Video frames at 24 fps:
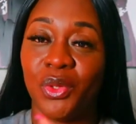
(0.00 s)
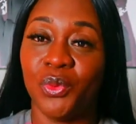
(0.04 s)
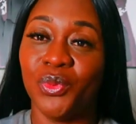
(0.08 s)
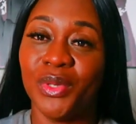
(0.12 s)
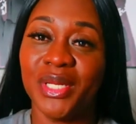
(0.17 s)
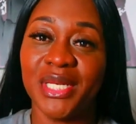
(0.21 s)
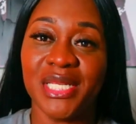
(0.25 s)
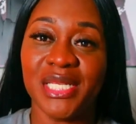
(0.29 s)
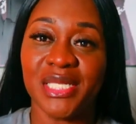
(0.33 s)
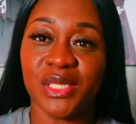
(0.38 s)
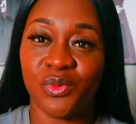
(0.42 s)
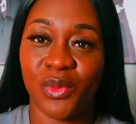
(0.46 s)

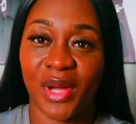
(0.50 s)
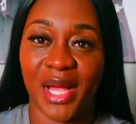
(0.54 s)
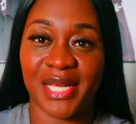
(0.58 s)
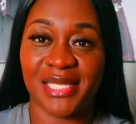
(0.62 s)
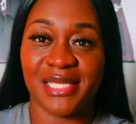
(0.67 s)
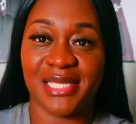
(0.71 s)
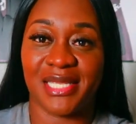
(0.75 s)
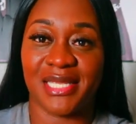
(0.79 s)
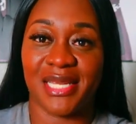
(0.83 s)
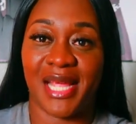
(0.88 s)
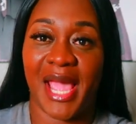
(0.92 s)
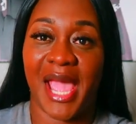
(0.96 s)
with this
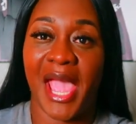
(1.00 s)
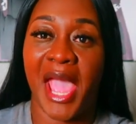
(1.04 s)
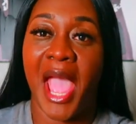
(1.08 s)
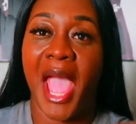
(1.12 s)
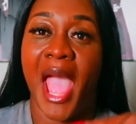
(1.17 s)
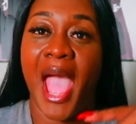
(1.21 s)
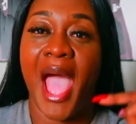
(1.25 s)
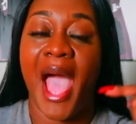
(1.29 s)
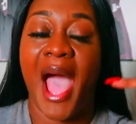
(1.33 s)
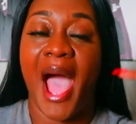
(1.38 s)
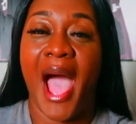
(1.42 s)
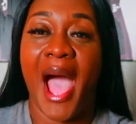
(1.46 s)
wine today
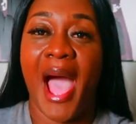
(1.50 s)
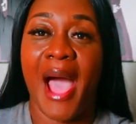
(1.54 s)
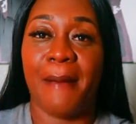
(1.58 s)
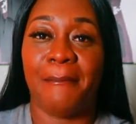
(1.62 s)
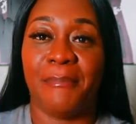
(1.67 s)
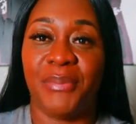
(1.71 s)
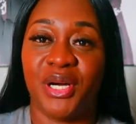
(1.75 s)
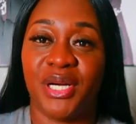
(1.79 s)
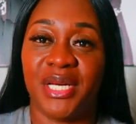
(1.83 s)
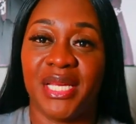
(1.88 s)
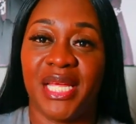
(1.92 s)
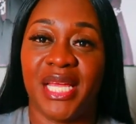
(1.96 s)
I
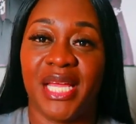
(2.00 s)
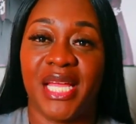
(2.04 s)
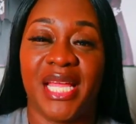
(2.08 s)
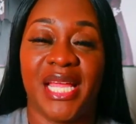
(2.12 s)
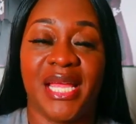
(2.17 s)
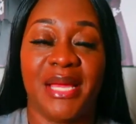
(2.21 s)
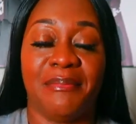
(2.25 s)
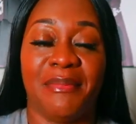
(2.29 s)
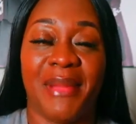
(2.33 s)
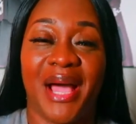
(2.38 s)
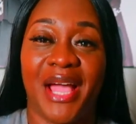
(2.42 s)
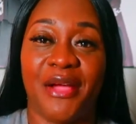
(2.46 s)
put
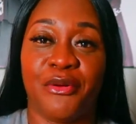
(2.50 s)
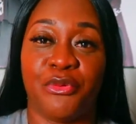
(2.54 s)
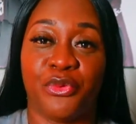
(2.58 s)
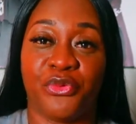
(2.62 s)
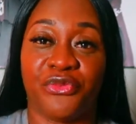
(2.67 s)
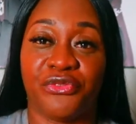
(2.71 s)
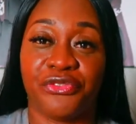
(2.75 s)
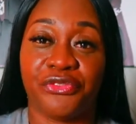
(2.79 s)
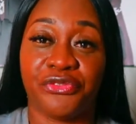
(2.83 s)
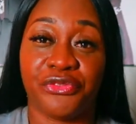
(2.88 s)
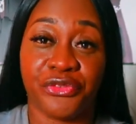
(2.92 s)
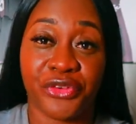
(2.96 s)
it in my
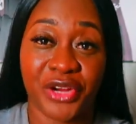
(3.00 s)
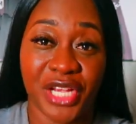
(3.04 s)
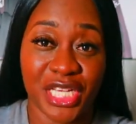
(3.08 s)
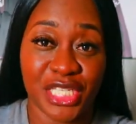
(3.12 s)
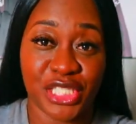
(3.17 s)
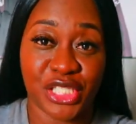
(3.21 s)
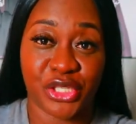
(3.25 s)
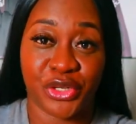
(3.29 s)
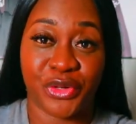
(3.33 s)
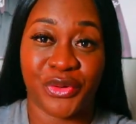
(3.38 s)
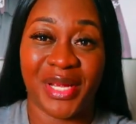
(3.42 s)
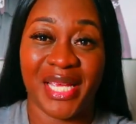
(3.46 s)

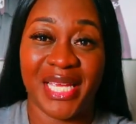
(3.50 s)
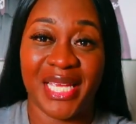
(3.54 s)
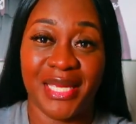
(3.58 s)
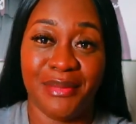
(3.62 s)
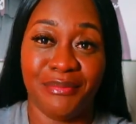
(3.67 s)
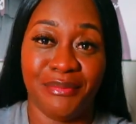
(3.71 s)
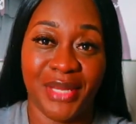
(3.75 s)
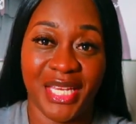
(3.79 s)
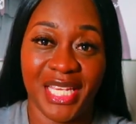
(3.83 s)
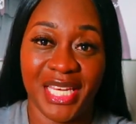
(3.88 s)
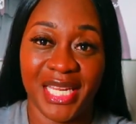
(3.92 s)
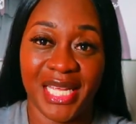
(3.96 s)
freezer
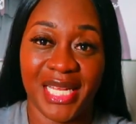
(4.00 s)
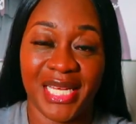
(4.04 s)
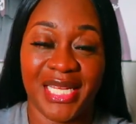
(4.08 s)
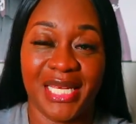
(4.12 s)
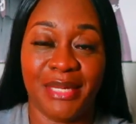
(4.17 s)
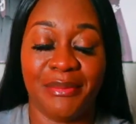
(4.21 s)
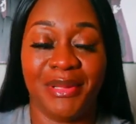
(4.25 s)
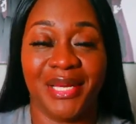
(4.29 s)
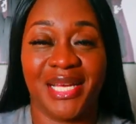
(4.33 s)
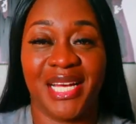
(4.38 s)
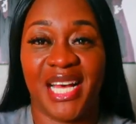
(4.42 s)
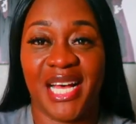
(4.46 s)

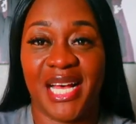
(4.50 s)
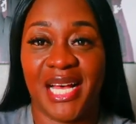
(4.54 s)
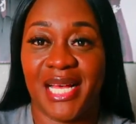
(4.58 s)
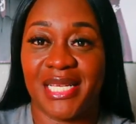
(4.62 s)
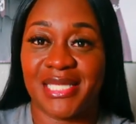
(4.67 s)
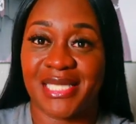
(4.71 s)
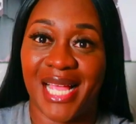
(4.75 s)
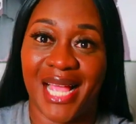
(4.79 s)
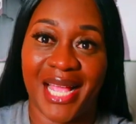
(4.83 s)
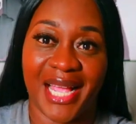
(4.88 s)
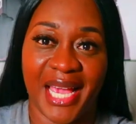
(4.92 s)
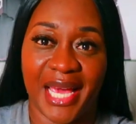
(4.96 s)
immediately
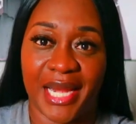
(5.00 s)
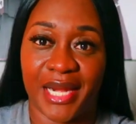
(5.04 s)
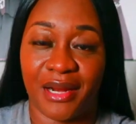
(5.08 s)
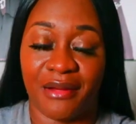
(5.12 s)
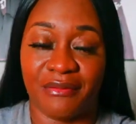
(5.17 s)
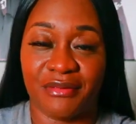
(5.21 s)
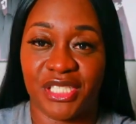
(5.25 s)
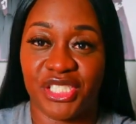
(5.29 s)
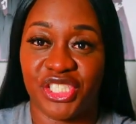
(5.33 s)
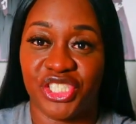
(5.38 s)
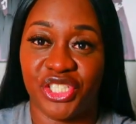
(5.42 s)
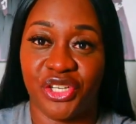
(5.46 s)
because I got it
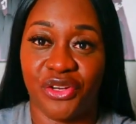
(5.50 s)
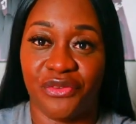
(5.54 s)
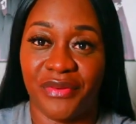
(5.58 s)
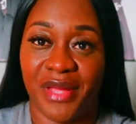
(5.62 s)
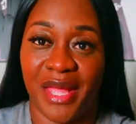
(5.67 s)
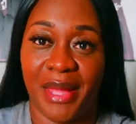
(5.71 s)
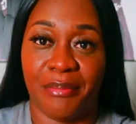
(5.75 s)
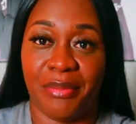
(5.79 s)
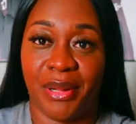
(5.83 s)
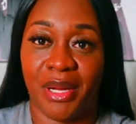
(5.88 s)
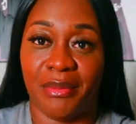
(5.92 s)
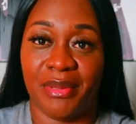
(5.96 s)
off the shelf
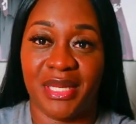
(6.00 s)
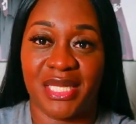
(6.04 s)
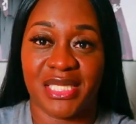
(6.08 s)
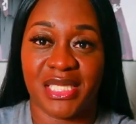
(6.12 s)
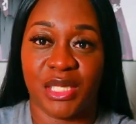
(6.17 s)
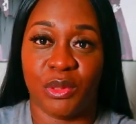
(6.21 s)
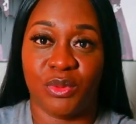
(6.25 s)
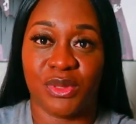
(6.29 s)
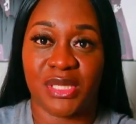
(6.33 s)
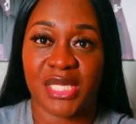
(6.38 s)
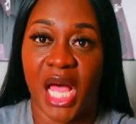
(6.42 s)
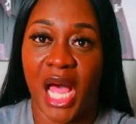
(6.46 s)
at
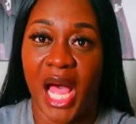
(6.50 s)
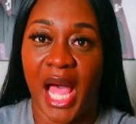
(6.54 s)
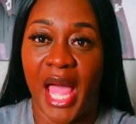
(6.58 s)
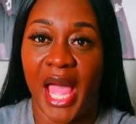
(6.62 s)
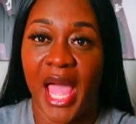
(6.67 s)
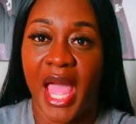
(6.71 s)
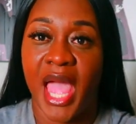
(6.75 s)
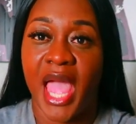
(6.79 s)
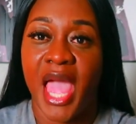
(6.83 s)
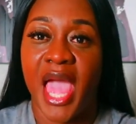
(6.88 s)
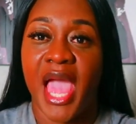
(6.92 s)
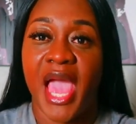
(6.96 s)
Publix. It was
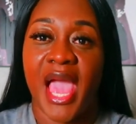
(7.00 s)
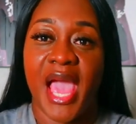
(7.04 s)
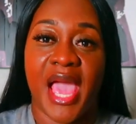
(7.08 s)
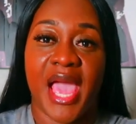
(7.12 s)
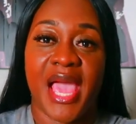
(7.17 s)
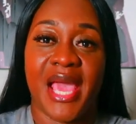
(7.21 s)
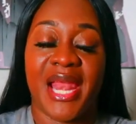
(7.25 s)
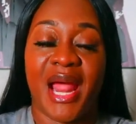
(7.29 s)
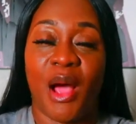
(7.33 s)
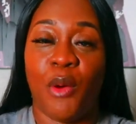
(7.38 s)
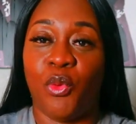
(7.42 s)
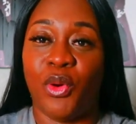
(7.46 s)
hot
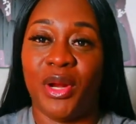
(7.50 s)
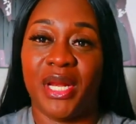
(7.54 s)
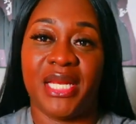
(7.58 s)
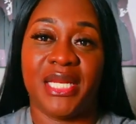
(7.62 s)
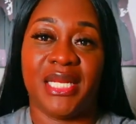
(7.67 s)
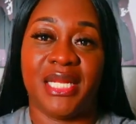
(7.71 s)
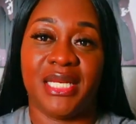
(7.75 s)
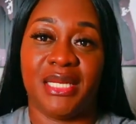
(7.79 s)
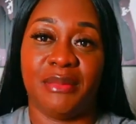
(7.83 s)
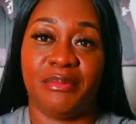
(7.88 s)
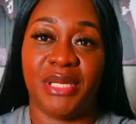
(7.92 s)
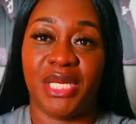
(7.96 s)
and I
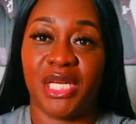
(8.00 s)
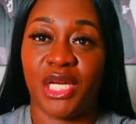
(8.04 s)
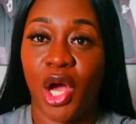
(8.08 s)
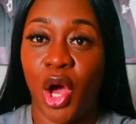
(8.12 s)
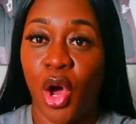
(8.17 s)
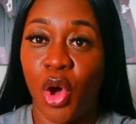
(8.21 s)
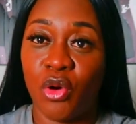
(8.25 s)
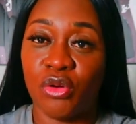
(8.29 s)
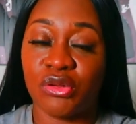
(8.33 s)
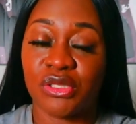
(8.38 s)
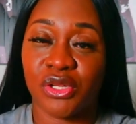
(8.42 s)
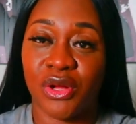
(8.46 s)
wanted it to be
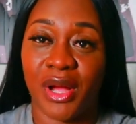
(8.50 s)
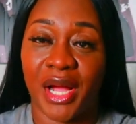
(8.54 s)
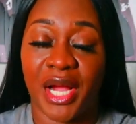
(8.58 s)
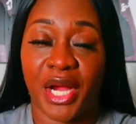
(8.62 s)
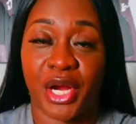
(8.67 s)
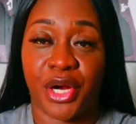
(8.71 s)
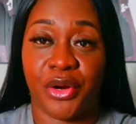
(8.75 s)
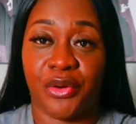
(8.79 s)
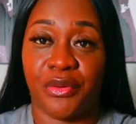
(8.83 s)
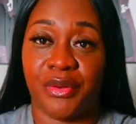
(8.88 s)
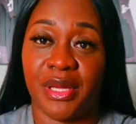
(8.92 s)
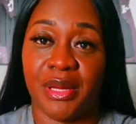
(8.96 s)
cold so I
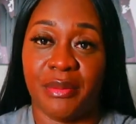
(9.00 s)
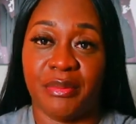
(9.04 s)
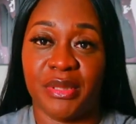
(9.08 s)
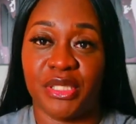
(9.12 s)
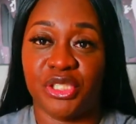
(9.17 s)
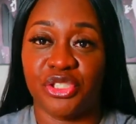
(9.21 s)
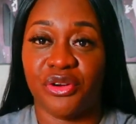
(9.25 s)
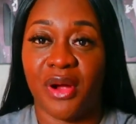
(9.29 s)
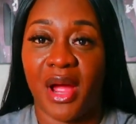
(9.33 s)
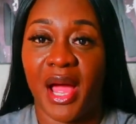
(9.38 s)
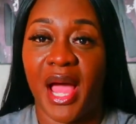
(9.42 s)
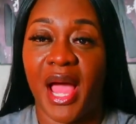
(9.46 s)
could hurry up
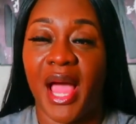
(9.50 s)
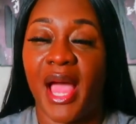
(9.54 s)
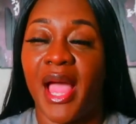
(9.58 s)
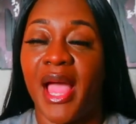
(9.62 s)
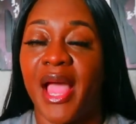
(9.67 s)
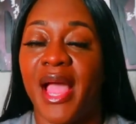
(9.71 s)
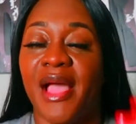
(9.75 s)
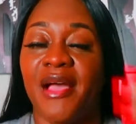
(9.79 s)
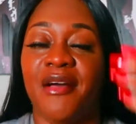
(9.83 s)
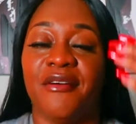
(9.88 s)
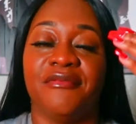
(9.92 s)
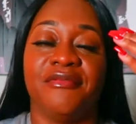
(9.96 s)
and try
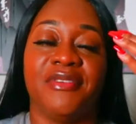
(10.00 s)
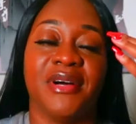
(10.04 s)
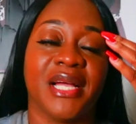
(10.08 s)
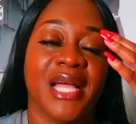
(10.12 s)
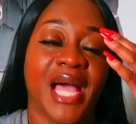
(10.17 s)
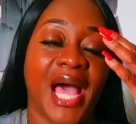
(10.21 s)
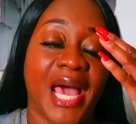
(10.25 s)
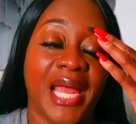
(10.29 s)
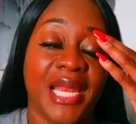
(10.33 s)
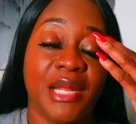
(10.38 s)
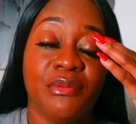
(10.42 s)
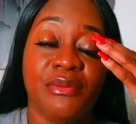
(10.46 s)

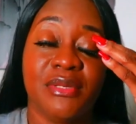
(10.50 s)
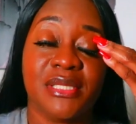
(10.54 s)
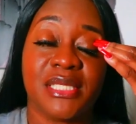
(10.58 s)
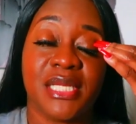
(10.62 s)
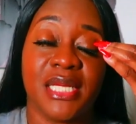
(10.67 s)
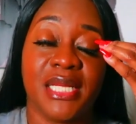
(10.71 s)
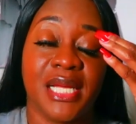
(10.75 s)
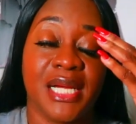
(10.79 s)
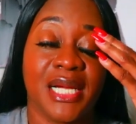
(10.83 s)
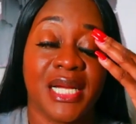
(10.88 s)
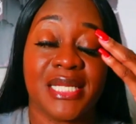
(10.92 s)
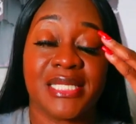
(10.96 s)
Forgot it
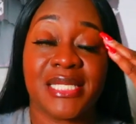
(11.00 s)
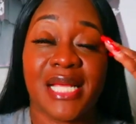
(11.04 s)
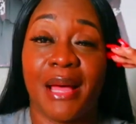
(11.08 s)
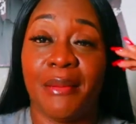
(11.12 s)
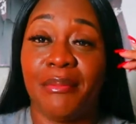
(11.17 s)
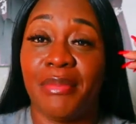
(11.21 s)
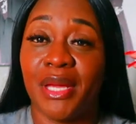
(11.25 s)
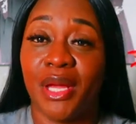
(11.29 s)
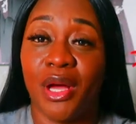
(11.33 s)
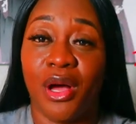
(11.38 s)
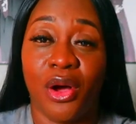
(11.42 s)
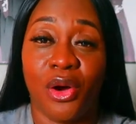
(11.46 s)
was in there because
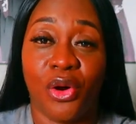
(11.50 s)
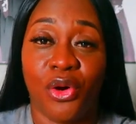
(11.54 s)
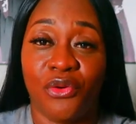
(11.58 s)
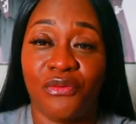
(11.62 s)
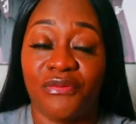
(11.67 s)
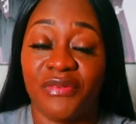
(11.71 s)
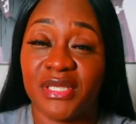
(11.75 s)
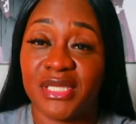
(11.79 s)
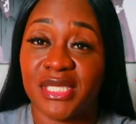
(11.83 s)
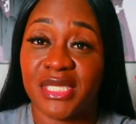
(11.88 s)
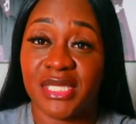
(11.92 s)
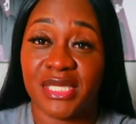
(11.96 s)
I've been
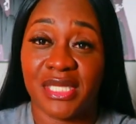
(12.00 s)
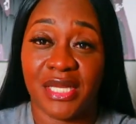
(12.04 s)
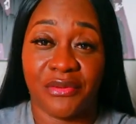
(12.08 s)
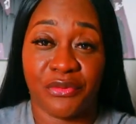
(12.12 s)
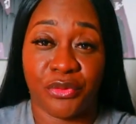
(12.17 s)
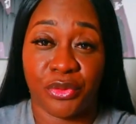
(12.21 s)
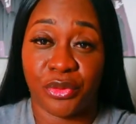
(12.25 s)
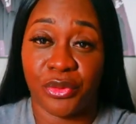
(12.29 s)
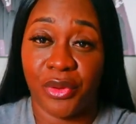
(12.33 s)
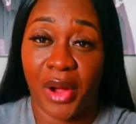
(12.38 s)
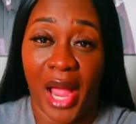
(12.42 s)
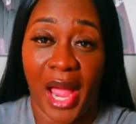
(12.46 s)
home for
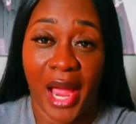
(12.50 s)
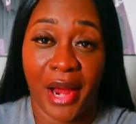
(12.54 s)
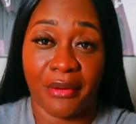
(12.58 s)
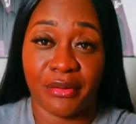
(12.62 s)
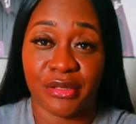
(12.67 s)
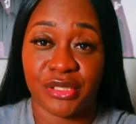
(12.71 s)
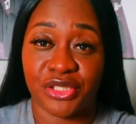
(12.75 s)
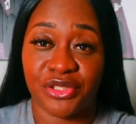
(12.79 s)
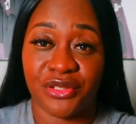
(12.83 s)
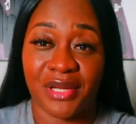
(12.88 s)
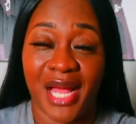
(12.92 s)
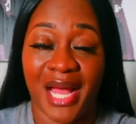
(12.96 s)
several
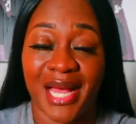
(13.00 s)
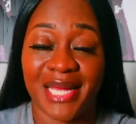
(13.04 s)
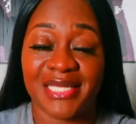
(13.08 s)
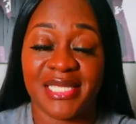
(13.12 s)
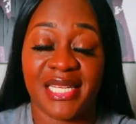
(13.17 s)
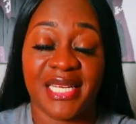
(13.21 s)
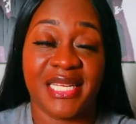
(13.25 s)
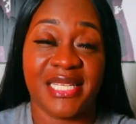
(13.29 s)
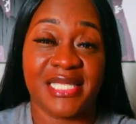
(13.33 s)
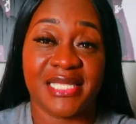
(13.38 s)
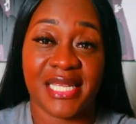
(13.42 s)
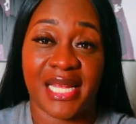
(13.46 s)
hours, you
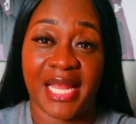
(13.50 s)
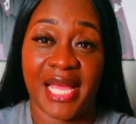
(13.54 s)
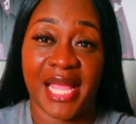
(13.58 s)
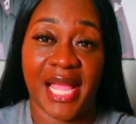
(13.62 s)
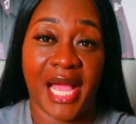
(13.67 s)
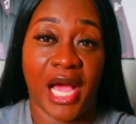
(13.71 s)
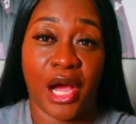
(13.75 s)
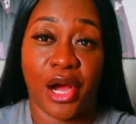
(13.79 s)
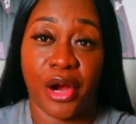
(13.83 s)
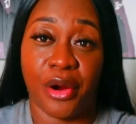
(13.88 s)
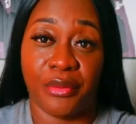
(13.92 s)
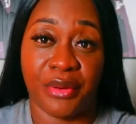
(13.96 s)
guys. It is
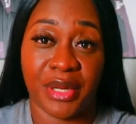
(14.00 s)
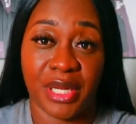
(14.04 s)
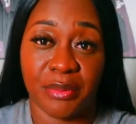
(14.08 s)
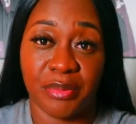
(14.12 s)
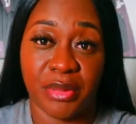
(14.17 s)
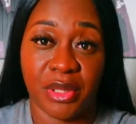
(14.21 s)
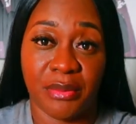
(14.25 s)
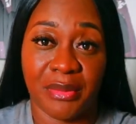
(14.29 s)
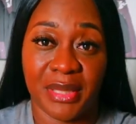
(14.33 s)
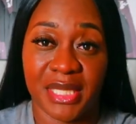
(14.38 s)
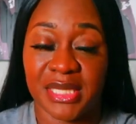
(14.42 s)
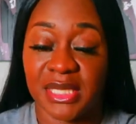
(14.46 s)
late. I already
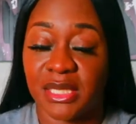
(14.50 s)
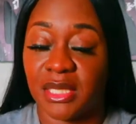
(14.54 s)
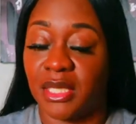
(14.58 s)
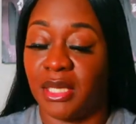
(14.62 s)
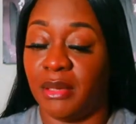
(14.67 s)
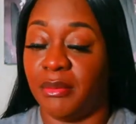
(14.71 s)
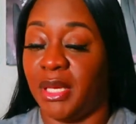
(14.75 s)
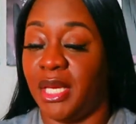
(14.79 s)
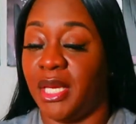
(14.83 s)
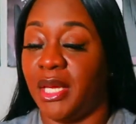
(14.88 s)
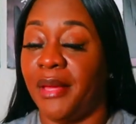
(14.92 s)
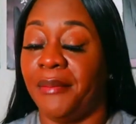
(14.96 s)
put my
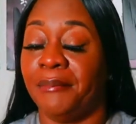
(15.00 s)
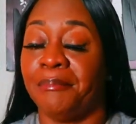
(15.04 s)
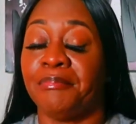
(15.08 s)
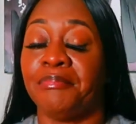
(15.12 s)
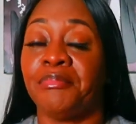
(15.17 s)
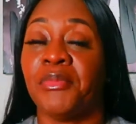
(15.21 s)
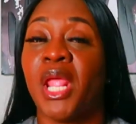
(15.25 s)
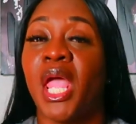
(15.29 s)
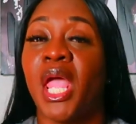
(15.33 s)
son to bed.